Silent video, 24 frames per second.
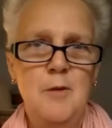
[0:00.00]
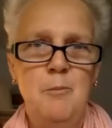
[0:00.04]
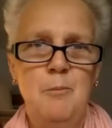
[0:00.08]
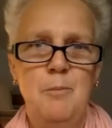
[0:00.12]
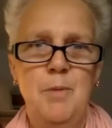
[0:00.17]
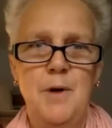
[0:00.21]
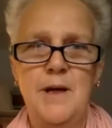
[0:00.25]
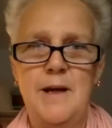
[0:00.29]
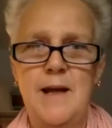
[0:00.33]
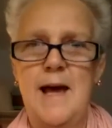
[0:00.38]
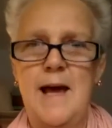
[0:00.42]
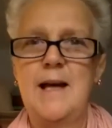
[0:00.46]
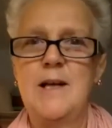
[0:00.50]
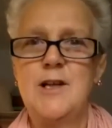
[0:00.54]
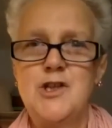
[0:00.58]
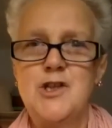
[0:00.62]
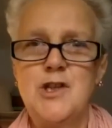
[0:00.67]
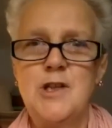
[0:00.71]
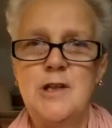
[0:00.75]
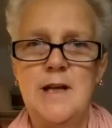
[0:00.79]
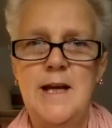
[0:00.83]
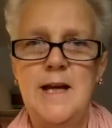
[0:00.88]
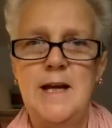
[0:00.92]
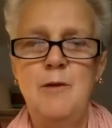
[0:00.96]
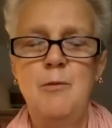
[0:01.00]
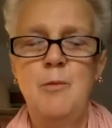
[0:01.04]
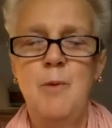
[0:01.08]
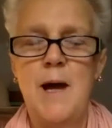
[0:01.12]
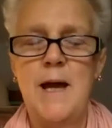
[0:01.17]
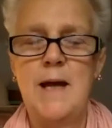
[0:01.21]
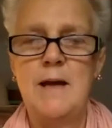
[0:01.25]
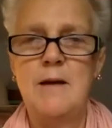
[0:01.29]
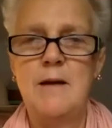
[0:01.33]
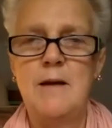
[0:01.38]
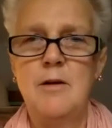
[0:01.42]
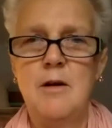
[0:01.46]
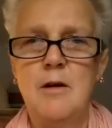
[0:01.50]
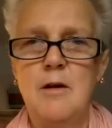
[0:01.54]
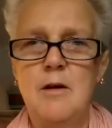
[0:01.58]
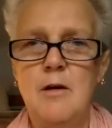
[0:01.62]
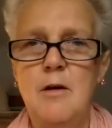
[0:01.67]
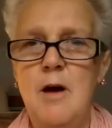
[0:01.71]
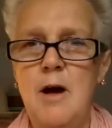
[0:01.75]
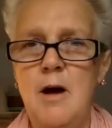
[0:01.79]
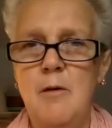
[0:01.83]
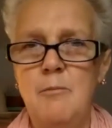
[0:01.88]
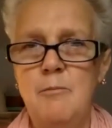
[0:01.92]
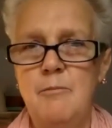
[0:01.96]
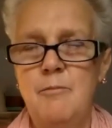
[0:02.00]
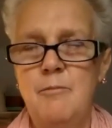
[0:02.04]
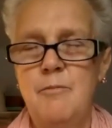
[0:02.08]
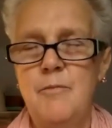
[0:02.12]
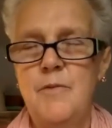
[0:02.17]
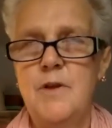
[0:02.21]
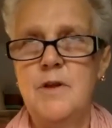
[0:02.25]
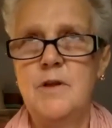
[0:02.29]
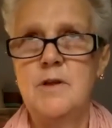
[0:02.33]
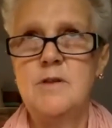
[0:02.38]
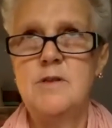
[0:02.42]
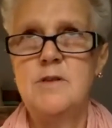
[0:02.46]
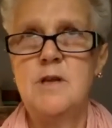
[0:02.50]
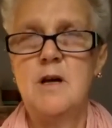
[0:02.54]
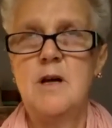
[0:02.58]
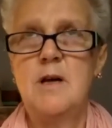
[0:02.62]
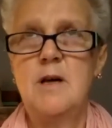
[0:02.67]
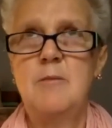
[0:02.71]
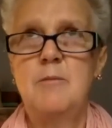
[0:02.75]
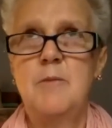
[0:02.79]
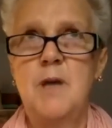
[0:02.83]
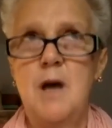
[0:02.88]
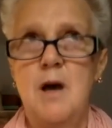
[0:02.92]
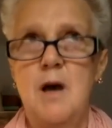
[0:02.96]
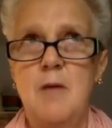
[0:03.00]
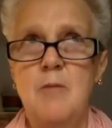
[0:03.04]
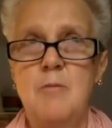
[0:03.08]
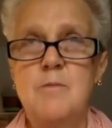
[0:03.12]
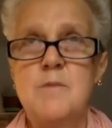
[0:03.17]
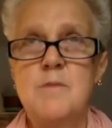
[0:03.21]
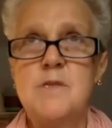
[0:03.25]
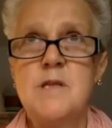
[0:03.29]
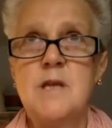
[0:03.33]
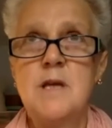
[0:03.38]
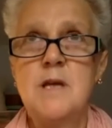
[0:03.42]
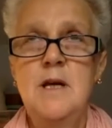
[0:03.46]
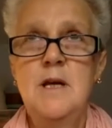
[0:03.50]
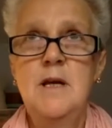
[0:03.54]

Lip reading: But actually, when the time comes,